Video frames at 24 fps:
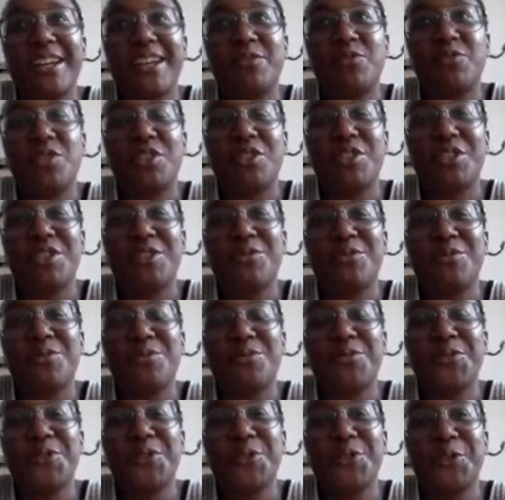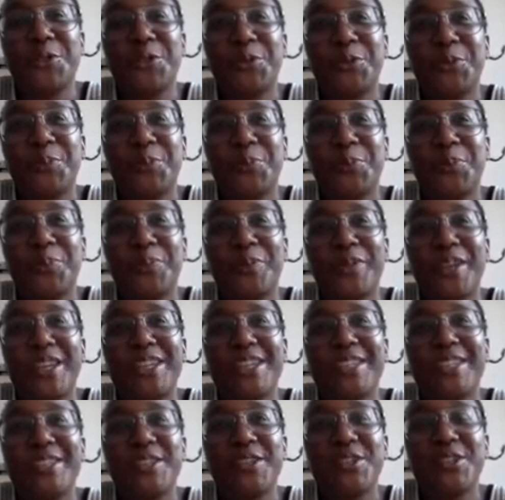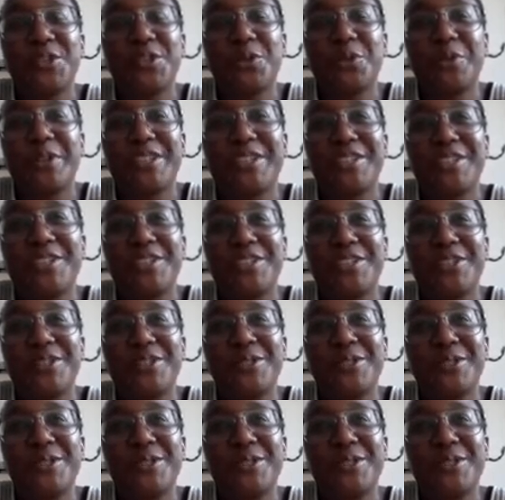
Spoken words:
got a different view. And this is a question.